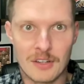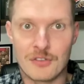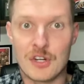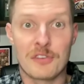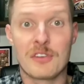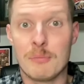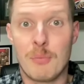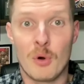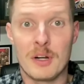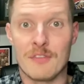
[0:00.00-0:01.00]
It's just as
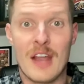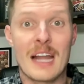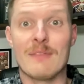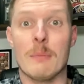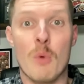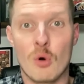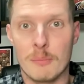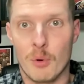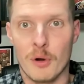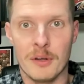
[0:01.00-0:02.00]
important, if not even more
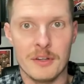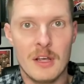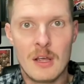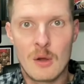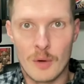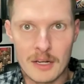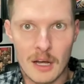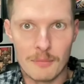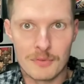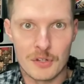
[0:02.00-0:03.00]
important, when it
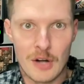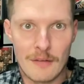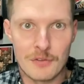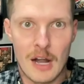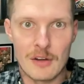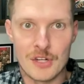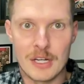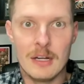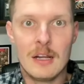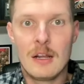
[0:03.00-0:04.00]
comes to draft
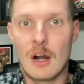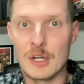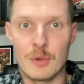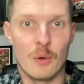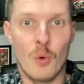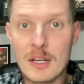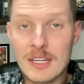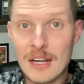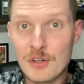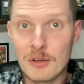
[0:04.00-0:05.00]
strategy. Are you in a
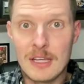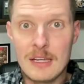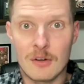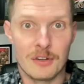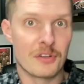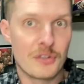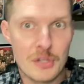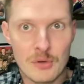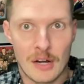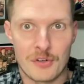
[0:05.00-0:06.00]
1-catcher league or is it a
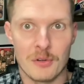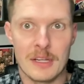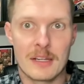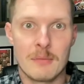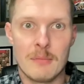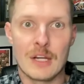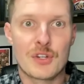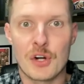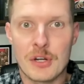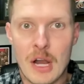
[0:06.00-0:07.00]
2-catcher league? Make
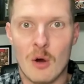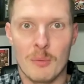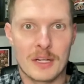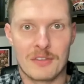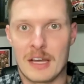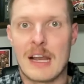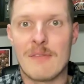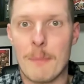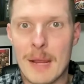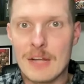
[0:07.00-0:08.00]
sure you know, because that could
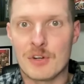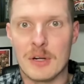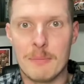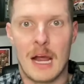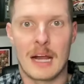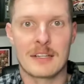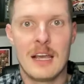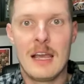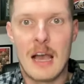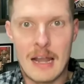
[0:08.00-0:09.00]
have a major impact
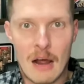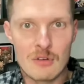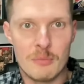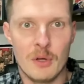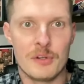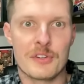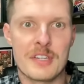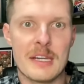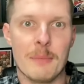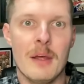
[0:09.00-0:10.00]
on how you build your
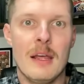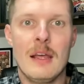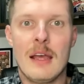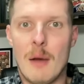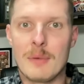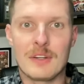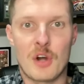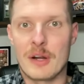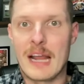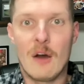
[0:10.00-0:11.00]
team. How many
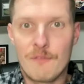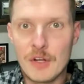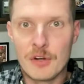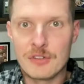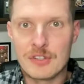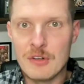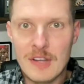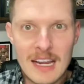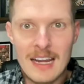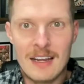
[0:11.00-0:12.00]
starting outfielders do you
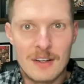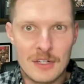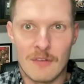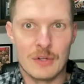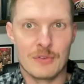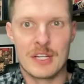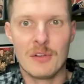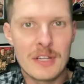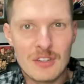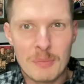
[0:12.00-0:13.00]
need? Do you have a
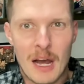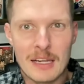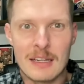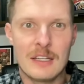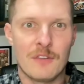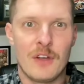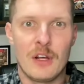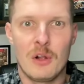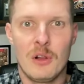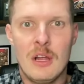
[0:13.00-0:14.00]
utility spot you need to
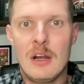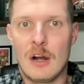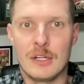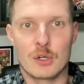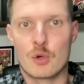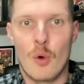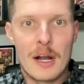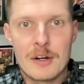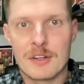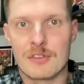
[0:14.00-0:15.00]
fill? Are you
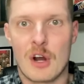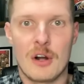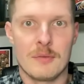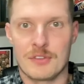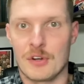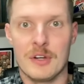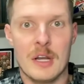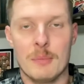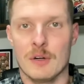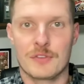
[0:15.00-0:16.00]
required to start a certain
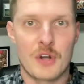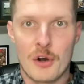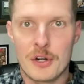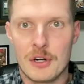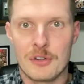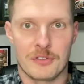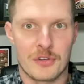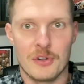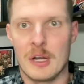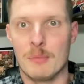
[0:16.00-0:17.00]
number of starters, a
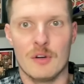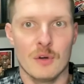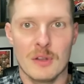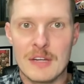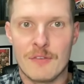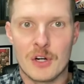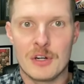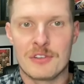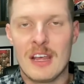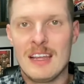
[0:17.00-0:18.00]
certain number of
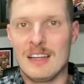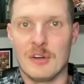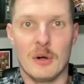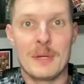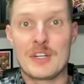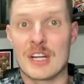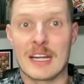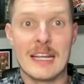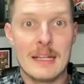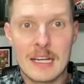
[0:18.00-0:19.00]
relievers? Is there a
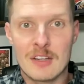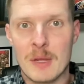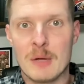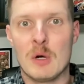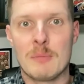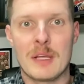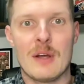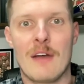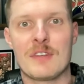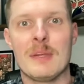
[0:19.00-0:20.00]
pitching innings minimum that you
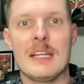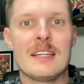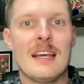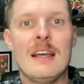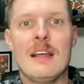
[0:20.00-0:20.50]
have to meet?